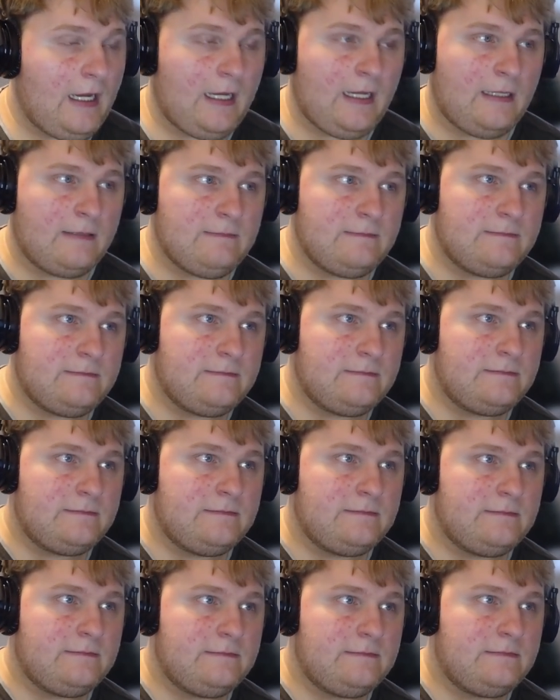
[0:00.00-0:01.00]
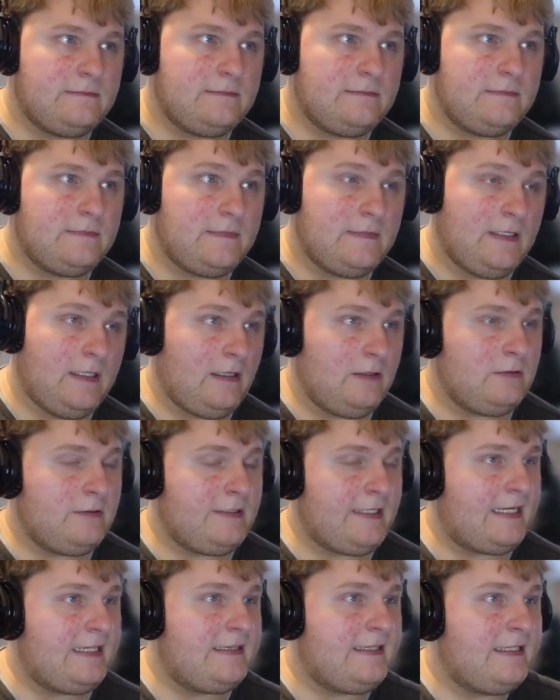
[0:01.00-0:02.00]
Uh,
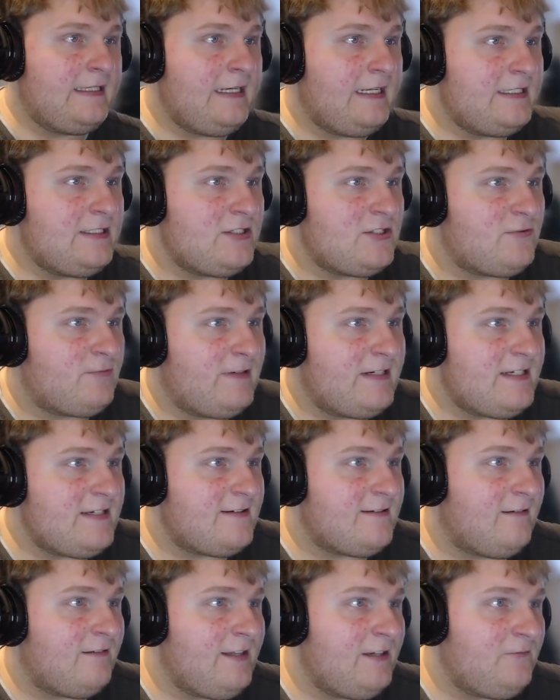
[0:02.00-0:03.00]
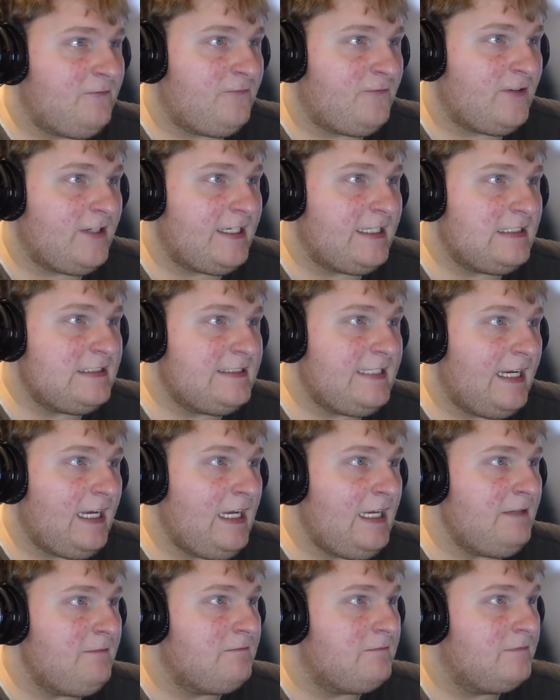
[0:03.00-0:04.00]
okay then, I just wasted all that freaking
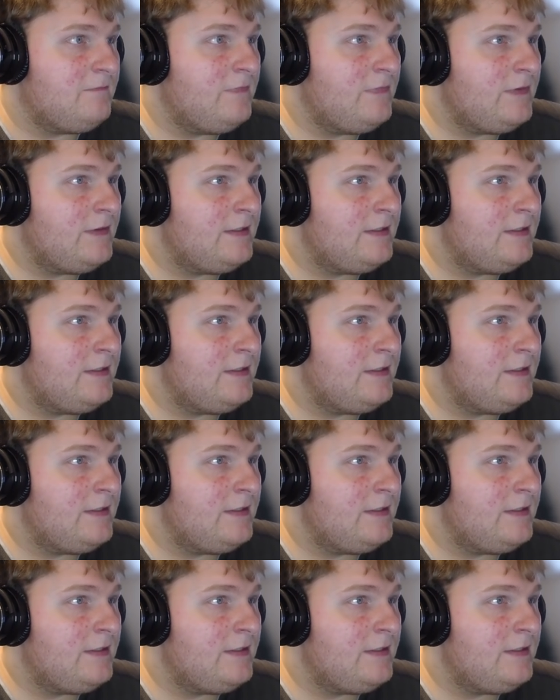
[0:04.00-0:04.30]
time.